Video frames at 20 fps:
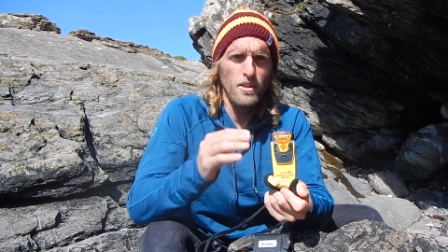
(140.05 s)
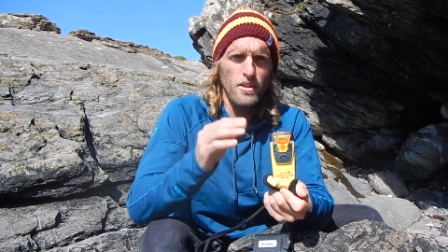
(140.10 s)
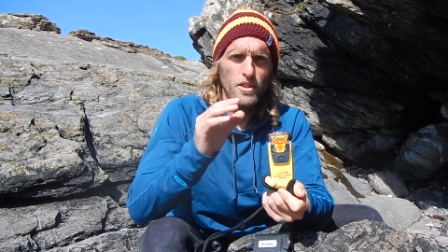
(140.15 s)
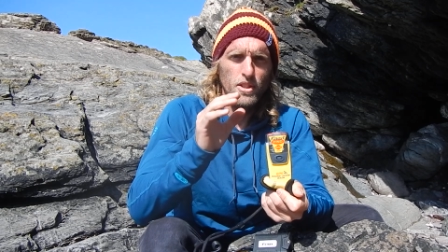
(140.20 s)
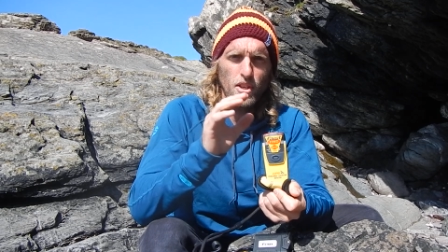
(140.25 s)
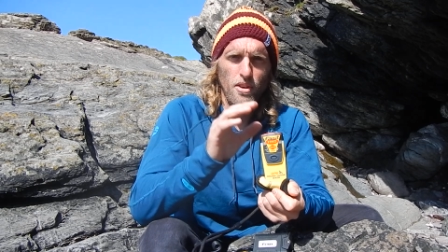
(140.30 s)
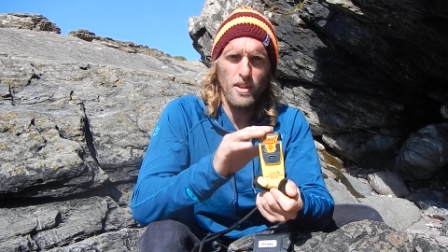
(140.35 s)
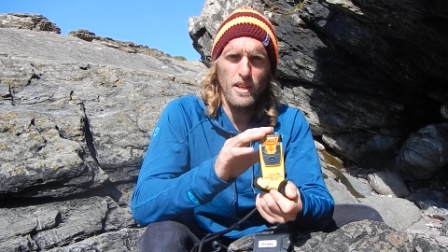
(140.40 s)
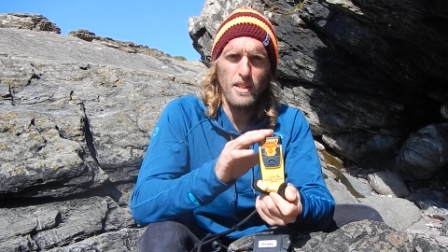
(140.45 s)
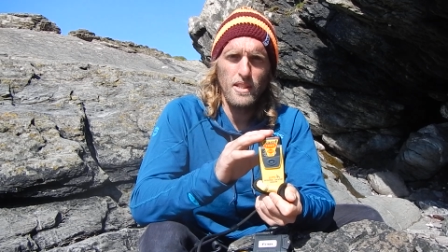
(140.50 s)

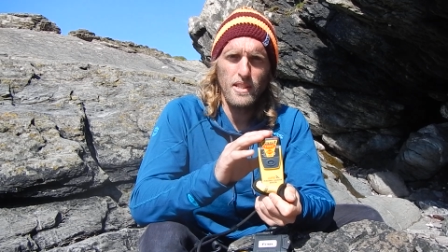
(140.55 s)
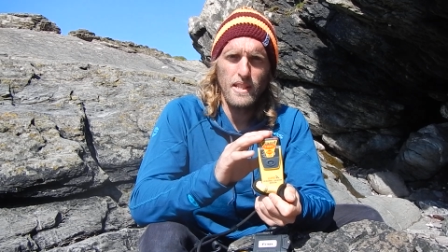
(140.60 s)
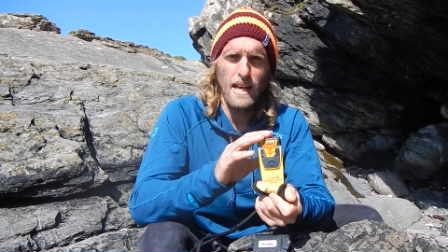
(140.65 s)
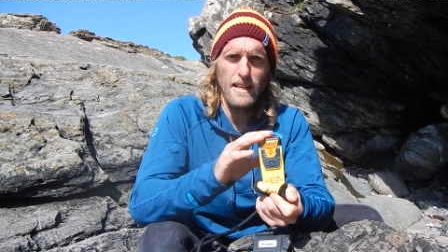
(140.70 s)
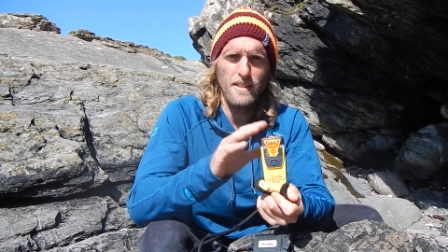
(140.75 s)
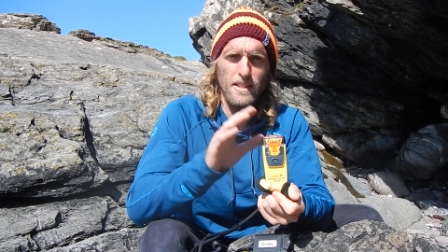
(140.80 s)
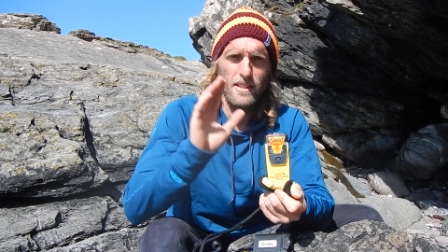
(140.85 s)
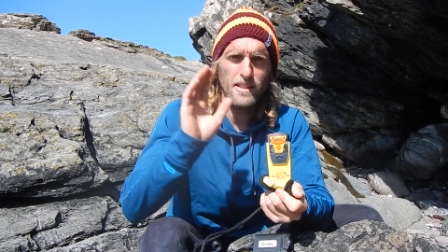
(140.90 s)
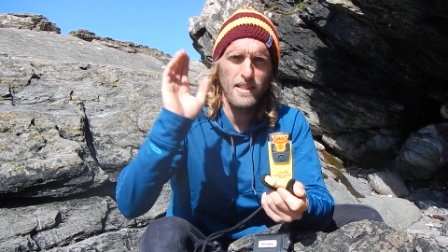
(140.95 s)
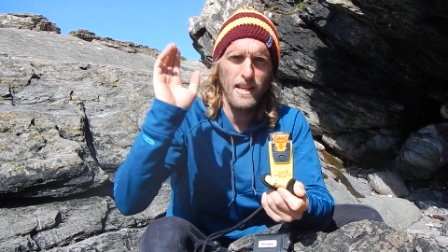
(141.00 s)
So this
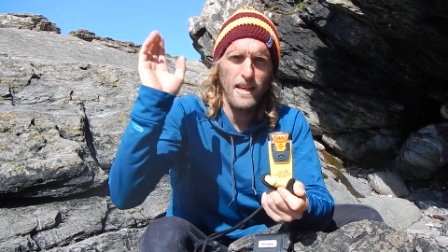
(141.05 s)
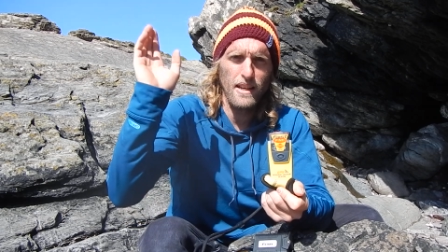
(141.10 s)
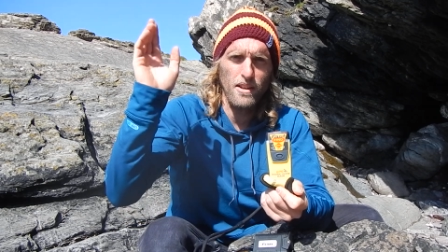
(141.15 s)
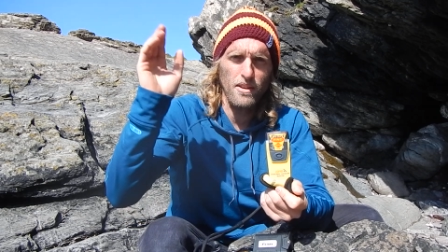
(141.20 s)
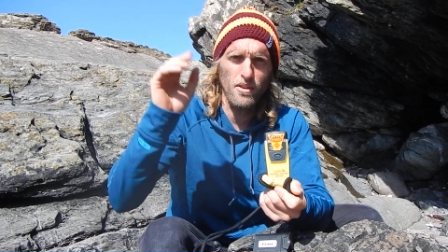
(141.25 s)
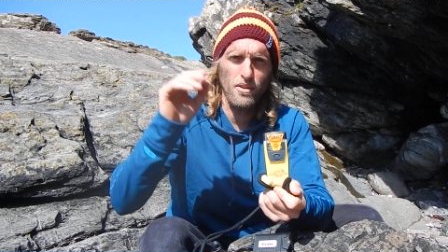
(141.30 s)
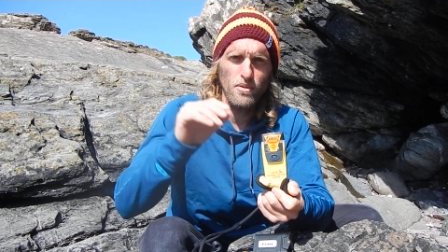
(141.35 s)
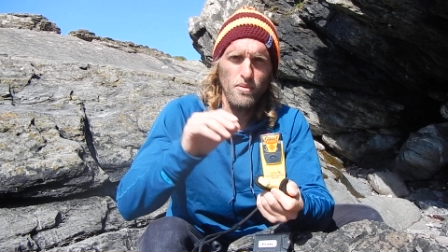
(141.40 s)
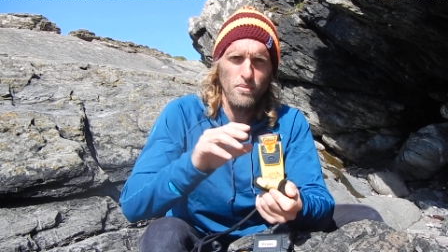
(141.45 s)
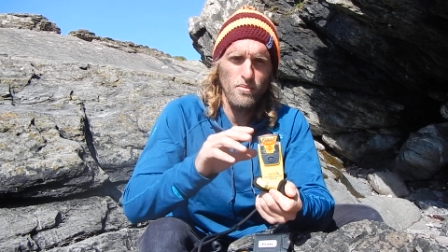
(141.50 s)
sends a
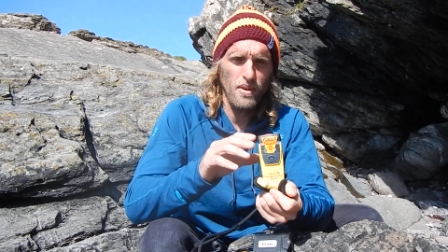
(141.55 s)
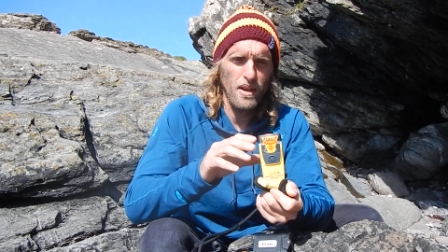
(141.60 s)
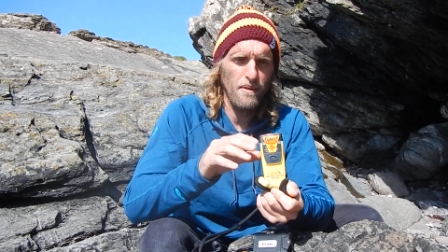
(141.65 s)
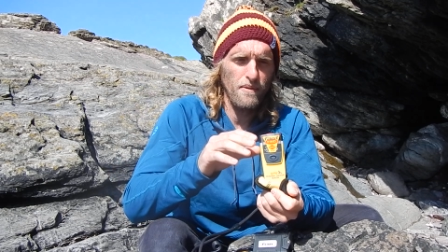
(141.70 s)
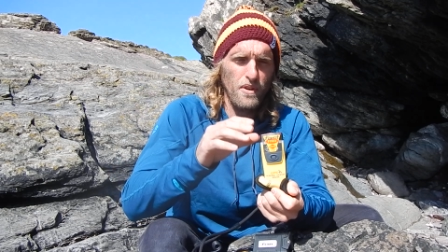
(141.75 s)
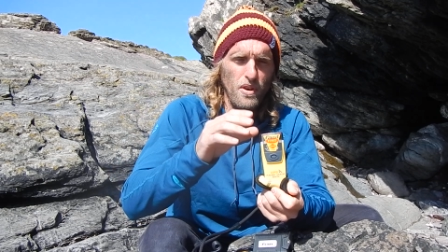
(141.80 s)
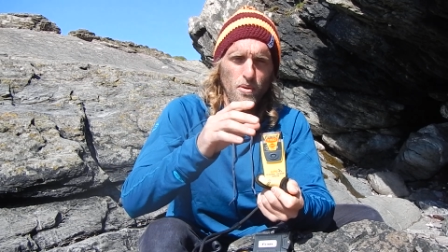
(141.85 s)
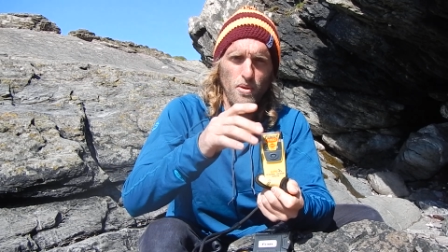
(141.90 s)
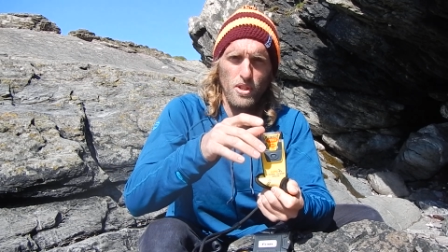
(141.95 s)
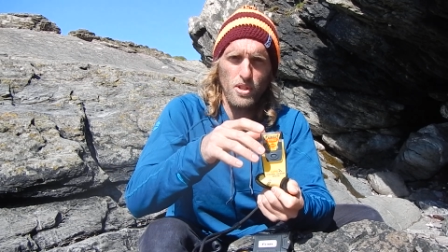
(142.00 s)
signal,
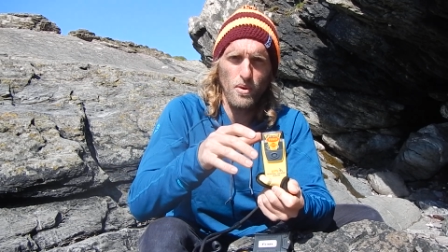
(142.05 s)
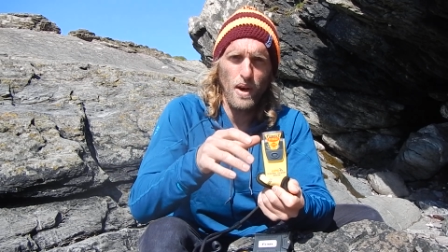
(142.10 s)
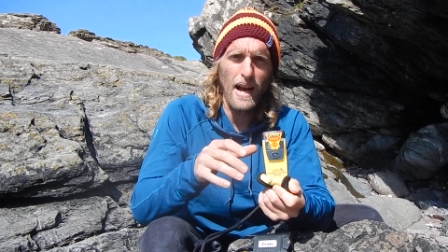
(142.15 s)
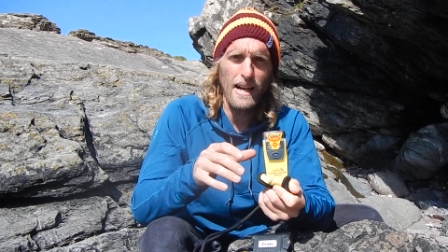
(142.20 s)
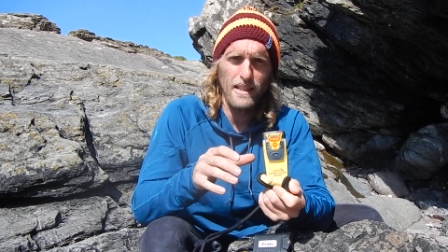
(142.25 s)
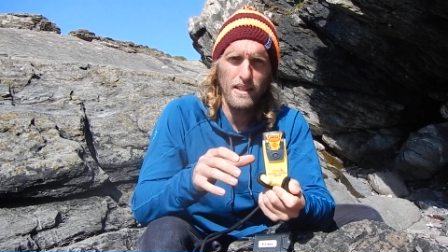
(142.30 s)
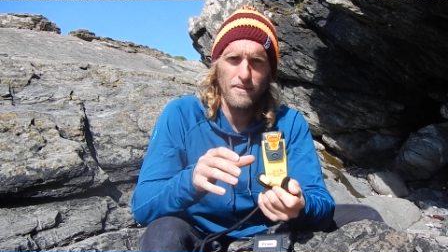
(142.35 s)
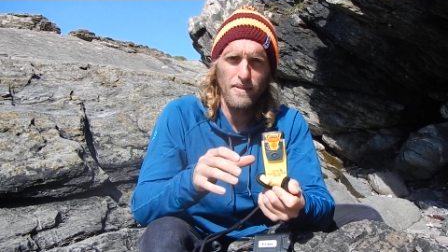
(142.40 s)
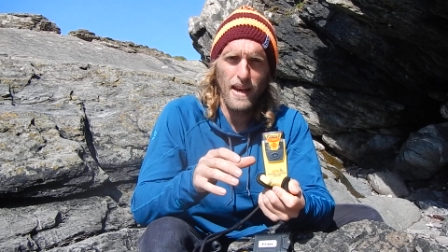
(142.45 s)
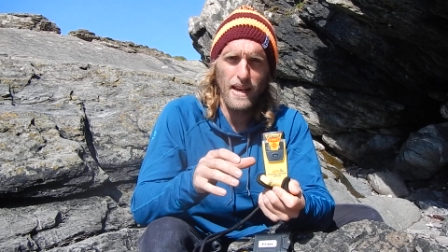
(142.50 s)
if you were to
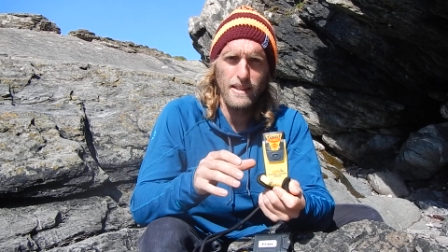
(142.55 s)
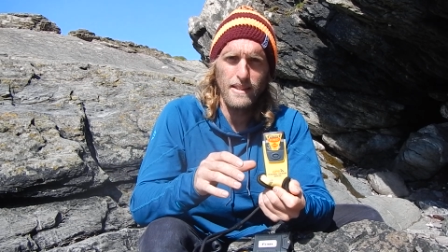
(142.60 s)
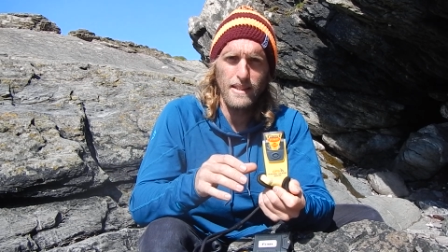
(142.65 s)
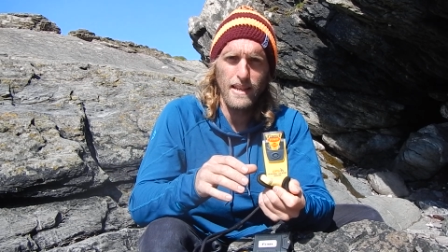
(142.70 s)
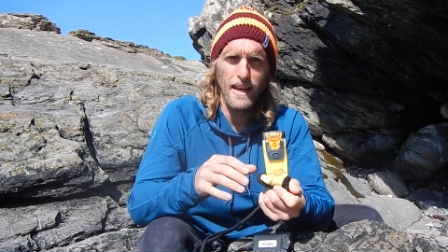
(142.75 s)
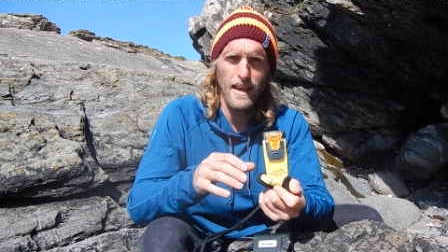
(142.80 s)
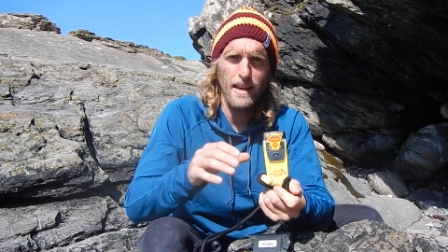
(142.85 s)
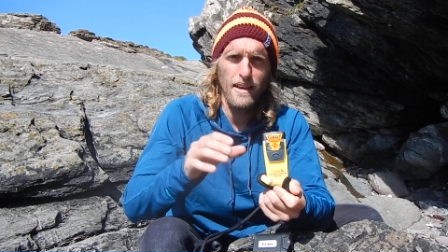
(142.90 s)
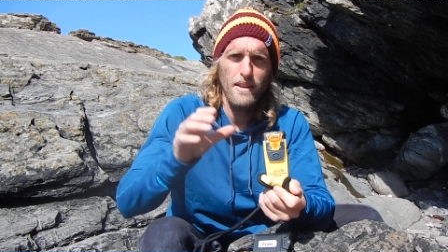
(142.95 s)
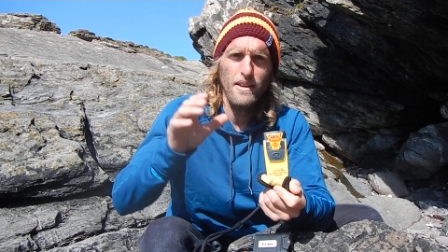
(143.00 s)
activate
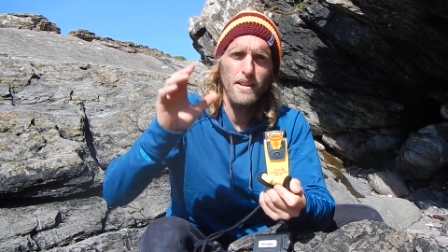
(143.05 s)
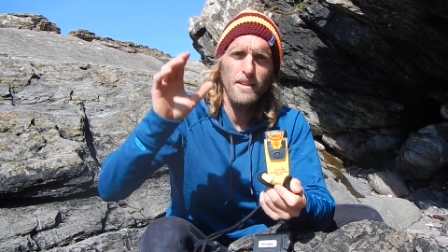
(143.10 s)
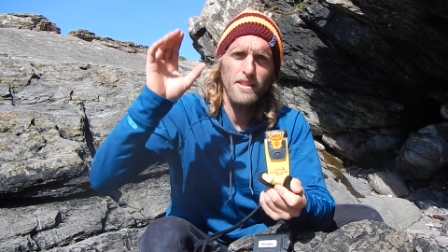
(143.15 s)
it,